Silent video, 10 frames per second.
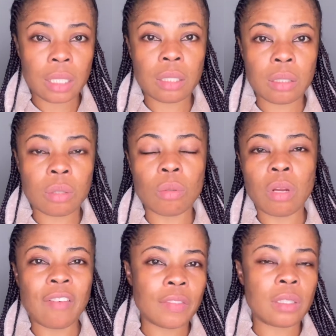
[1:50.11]
so
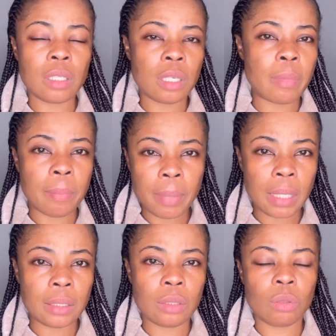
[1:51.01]
after taking my
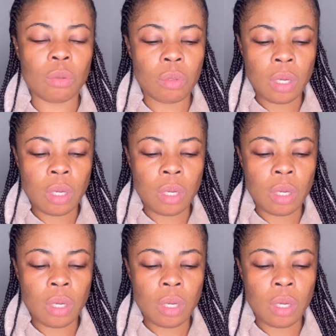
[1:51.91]
bath, you know.